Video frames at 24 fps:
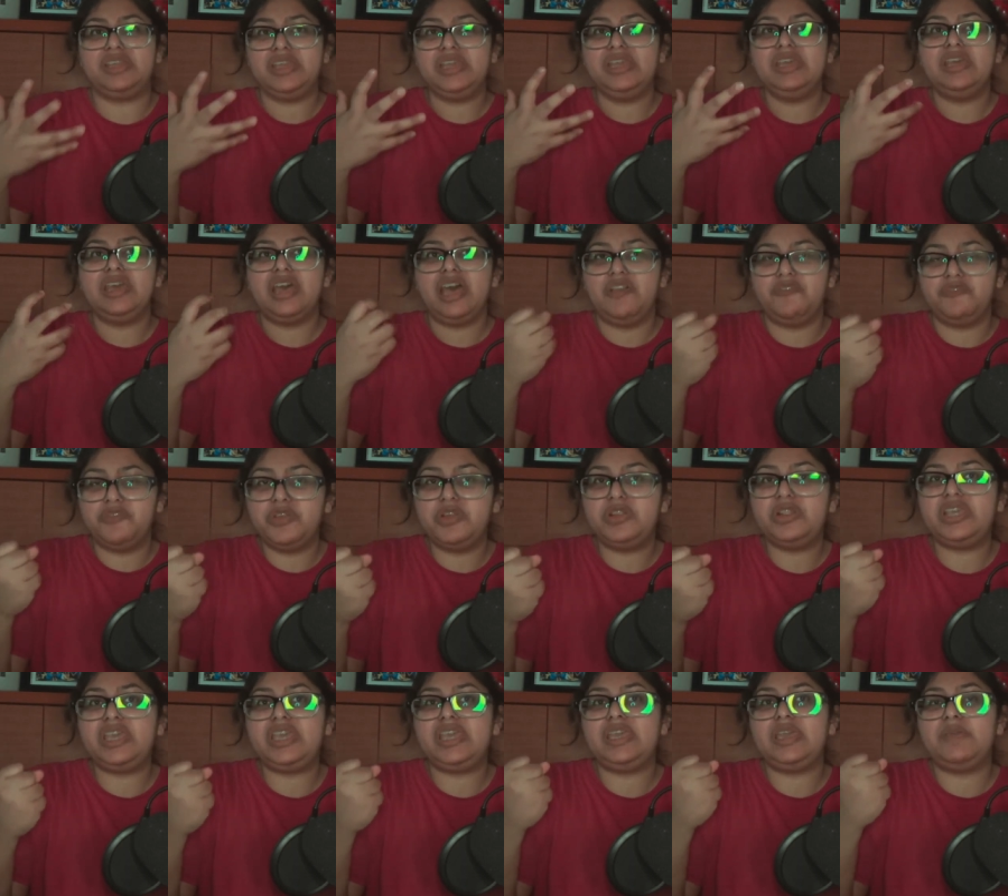a
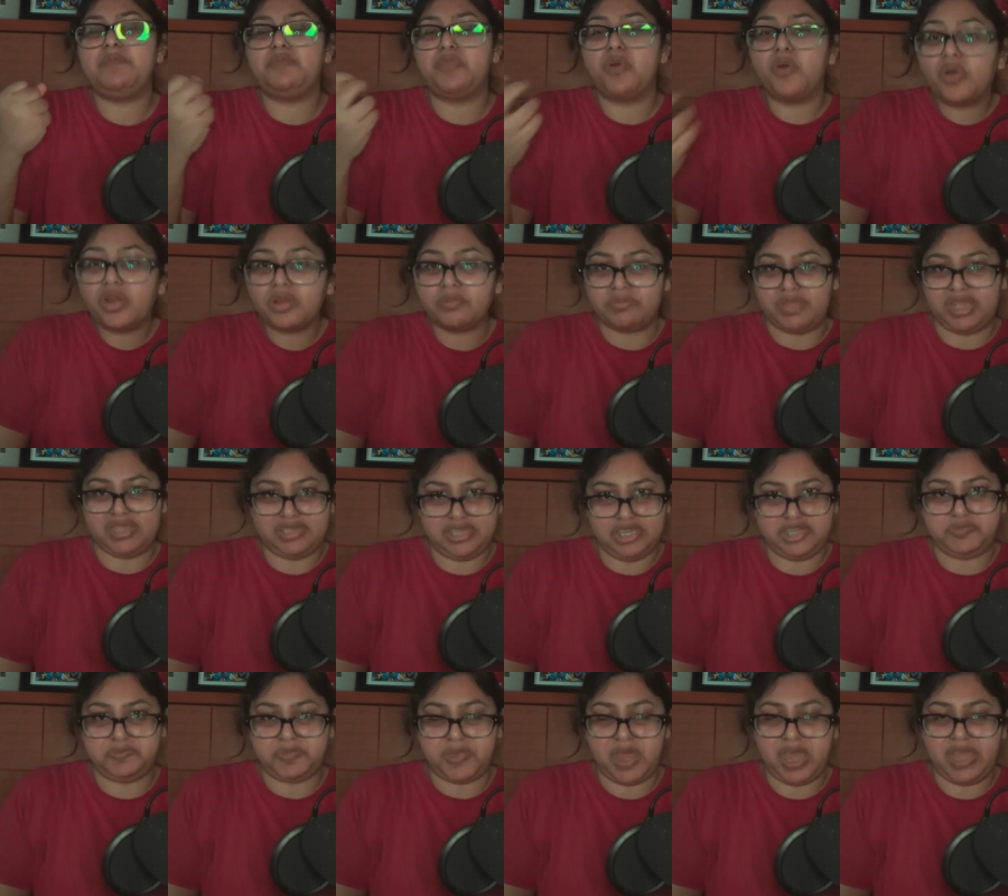really important message
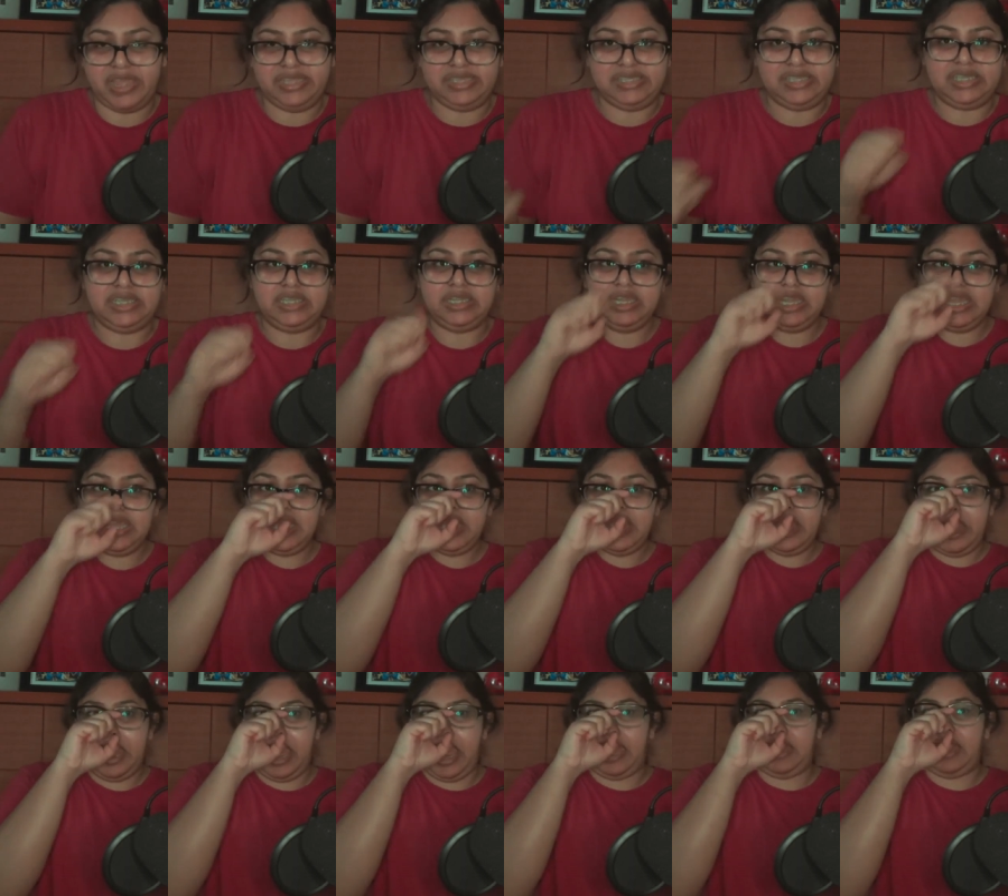behind it.
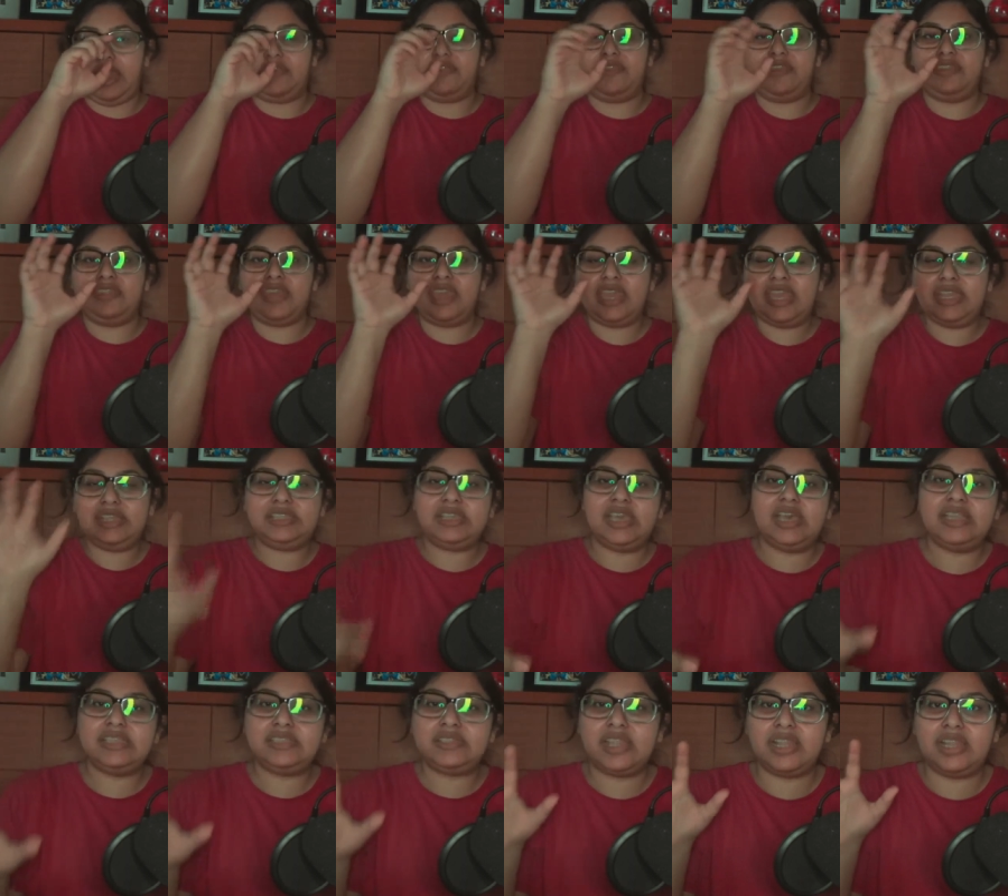And I think that he
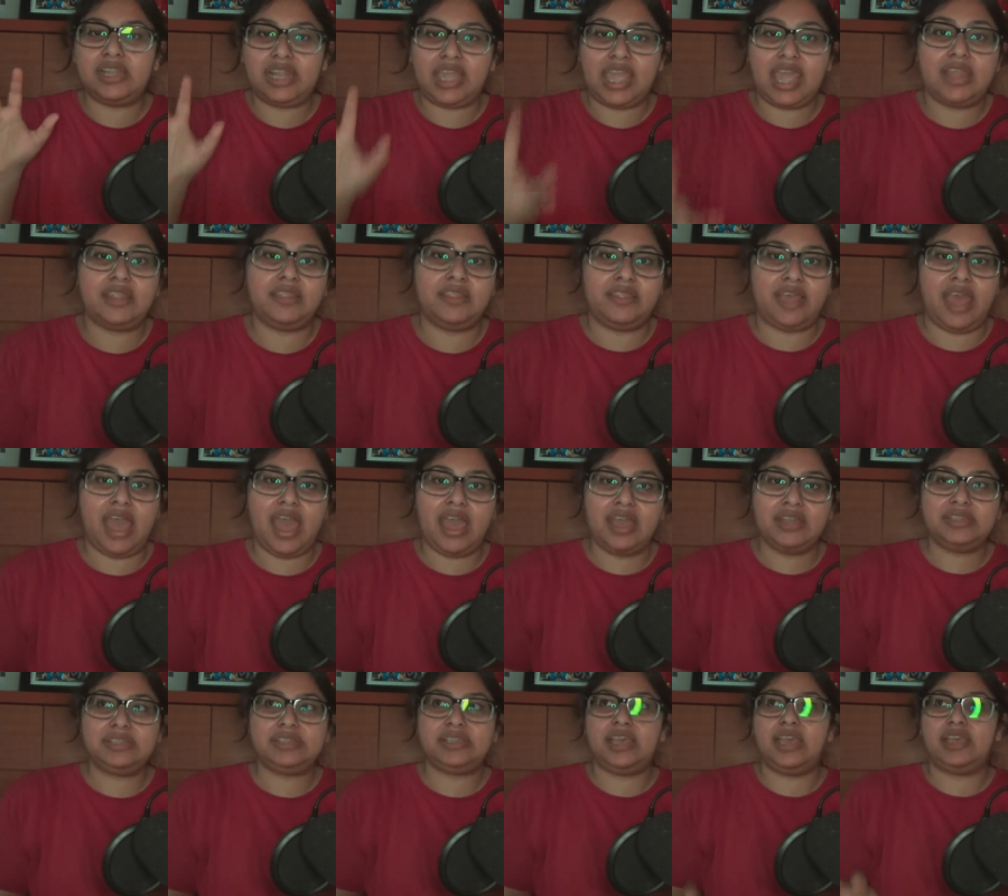does land that,
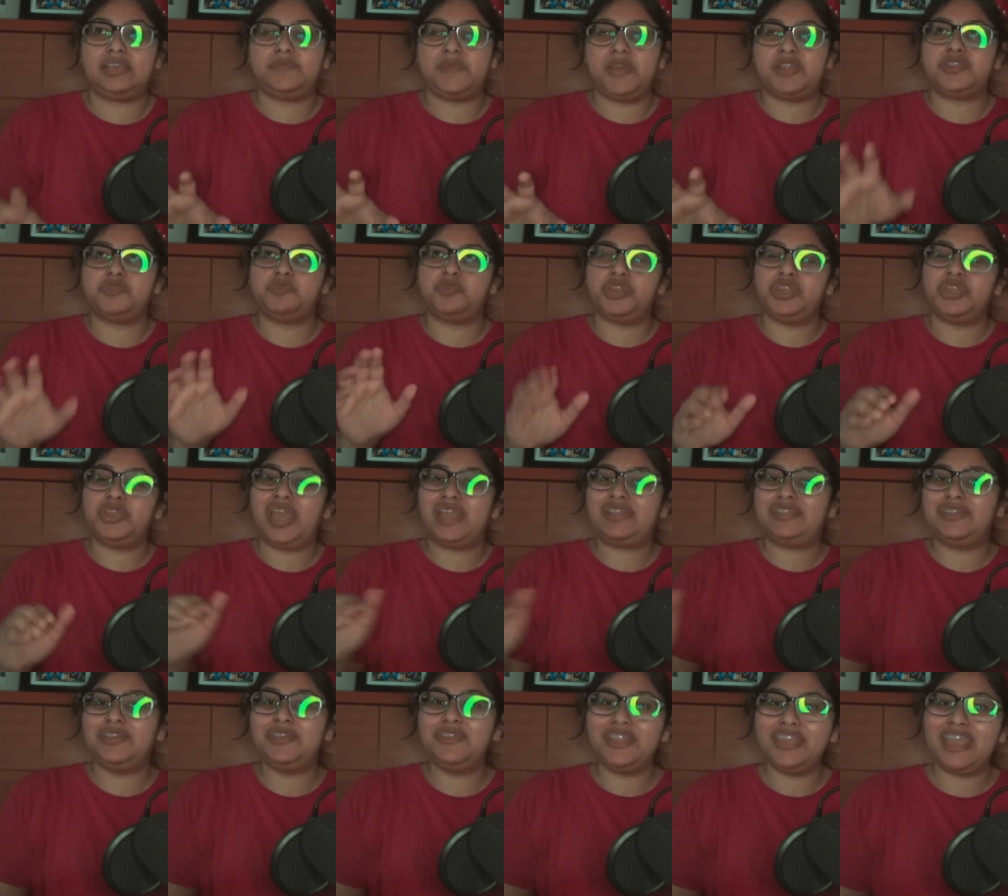especially when you get
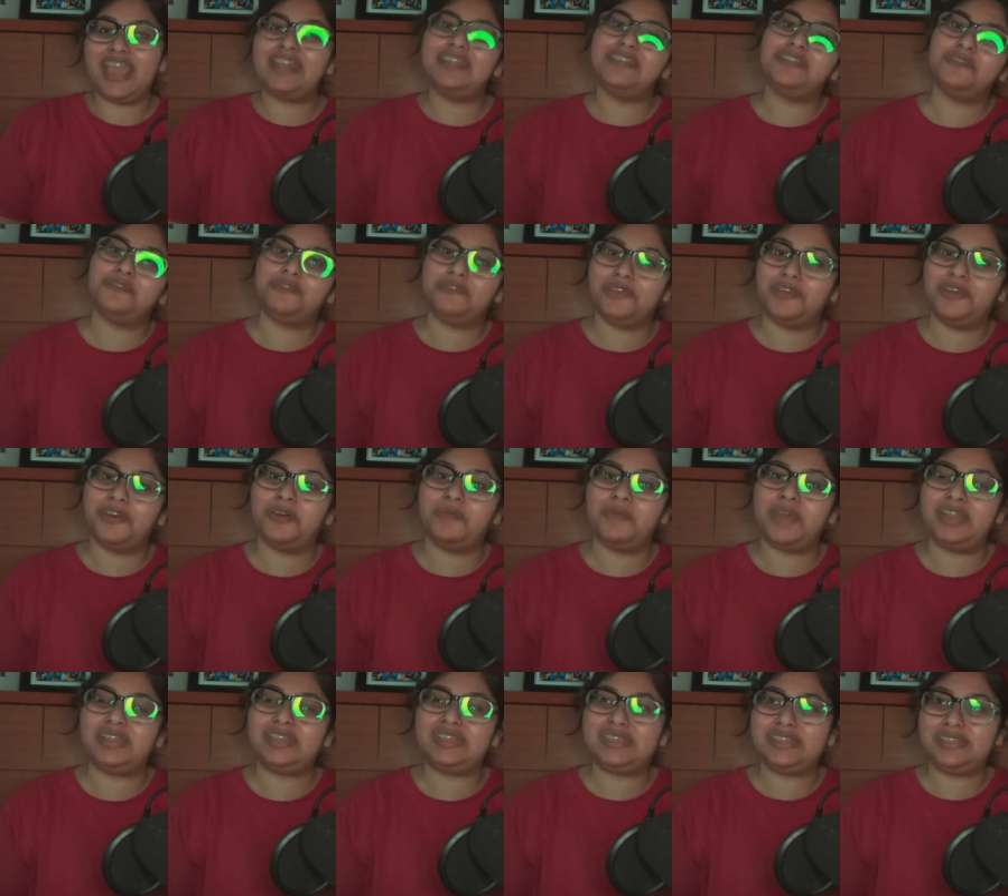to the end of the film
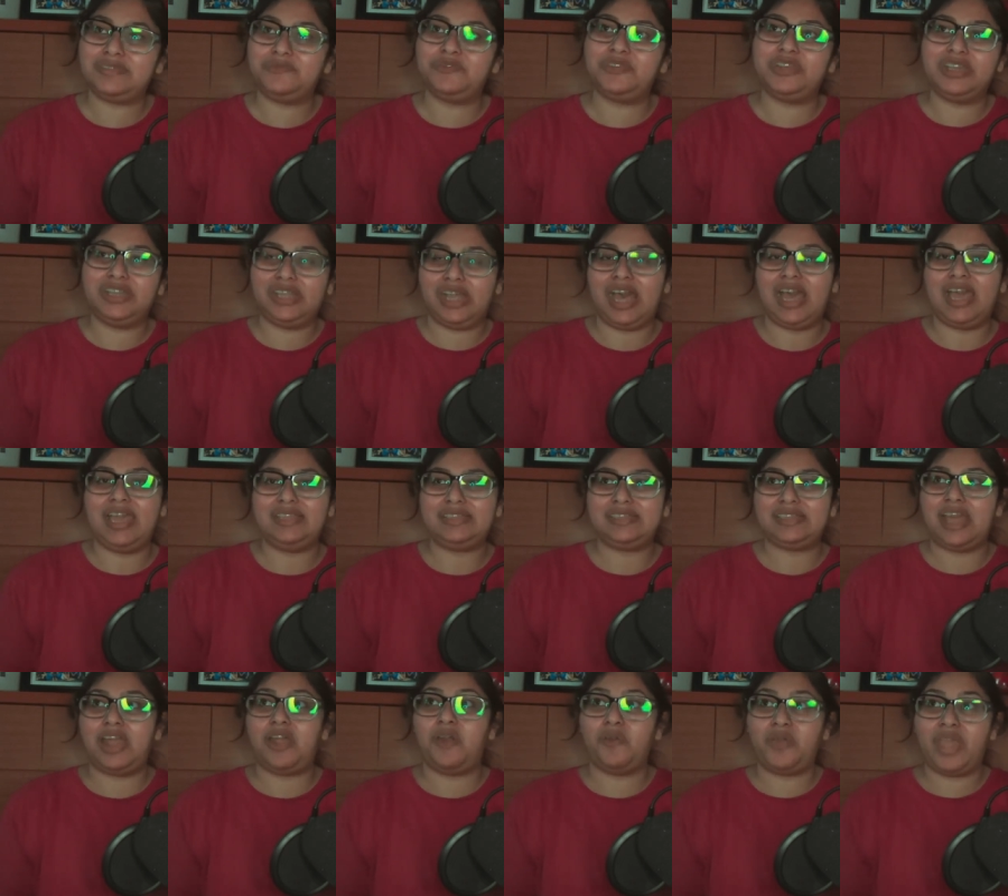and realize
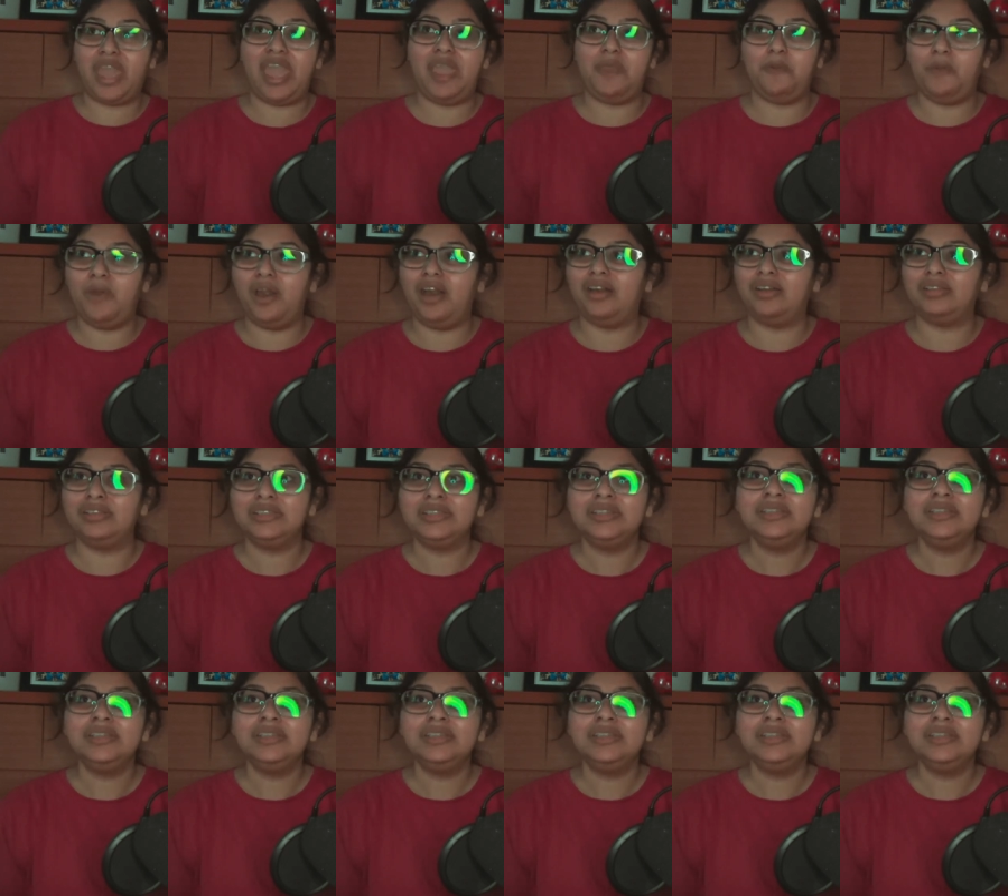that, okay, well,